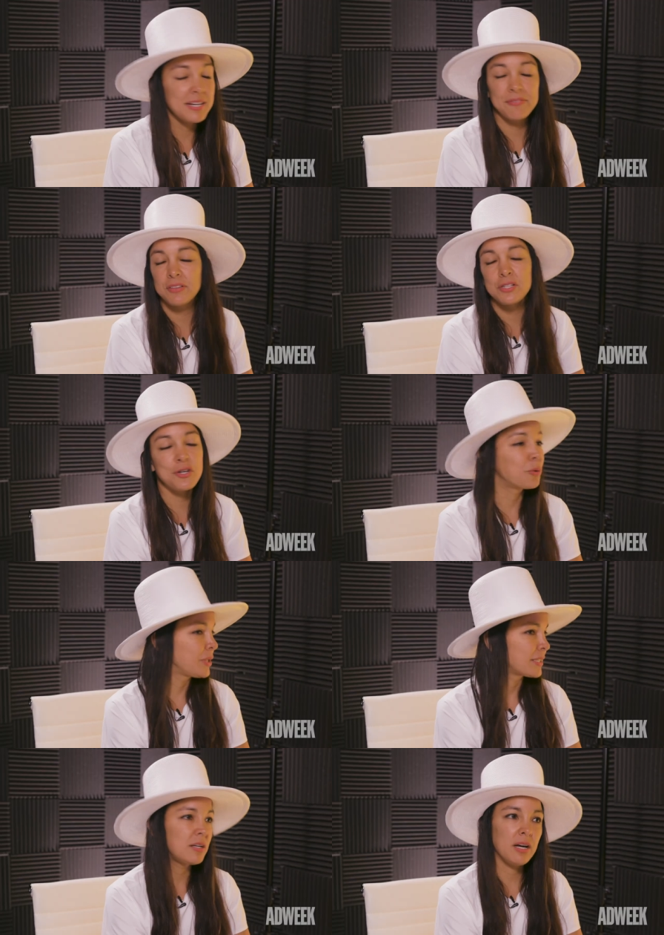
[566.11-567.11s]
definitely no
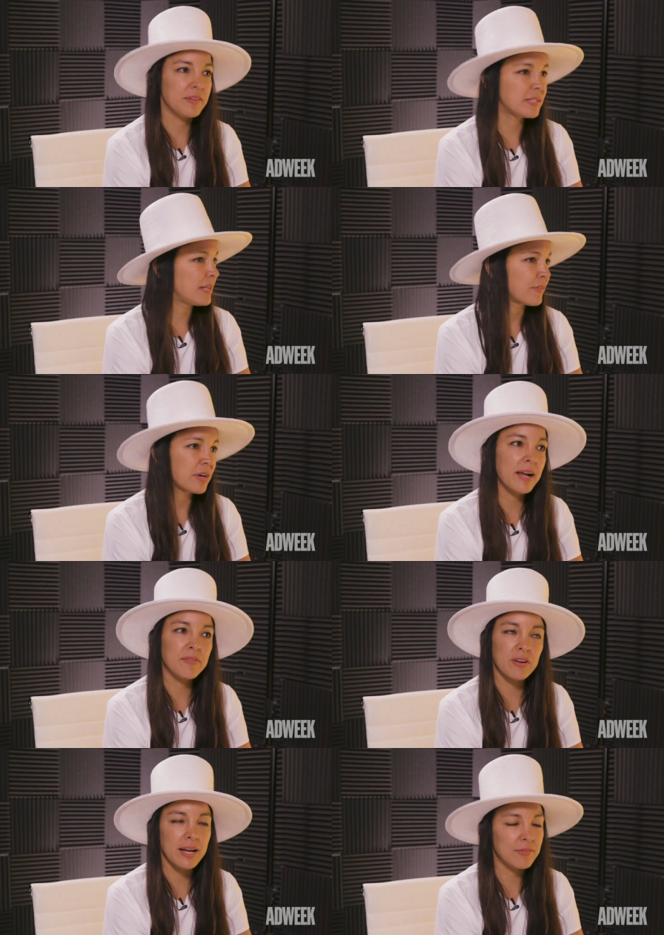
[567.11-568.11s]
elected office, never,
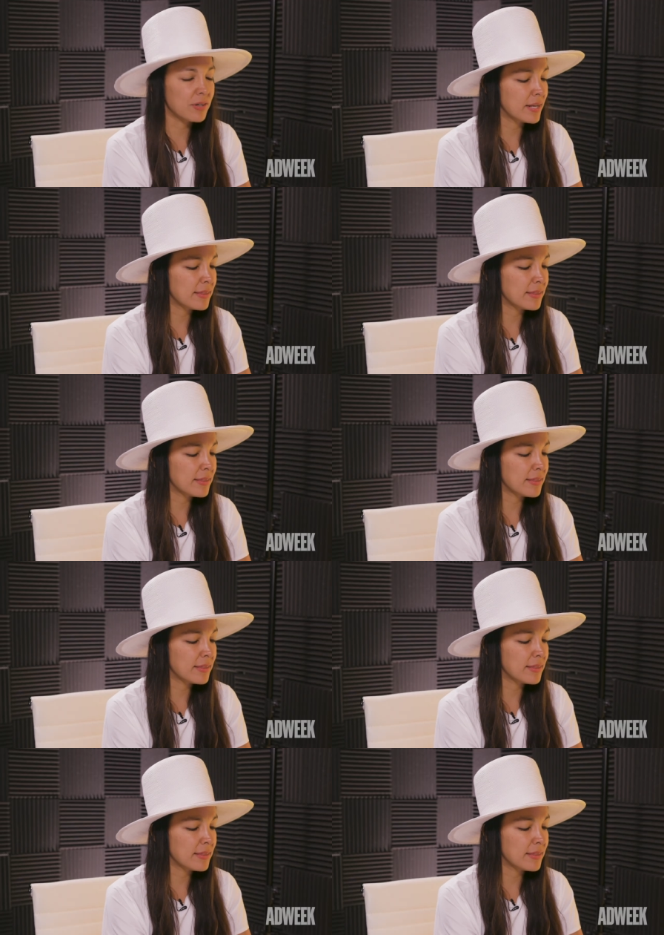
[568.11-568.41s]
ever, ever. I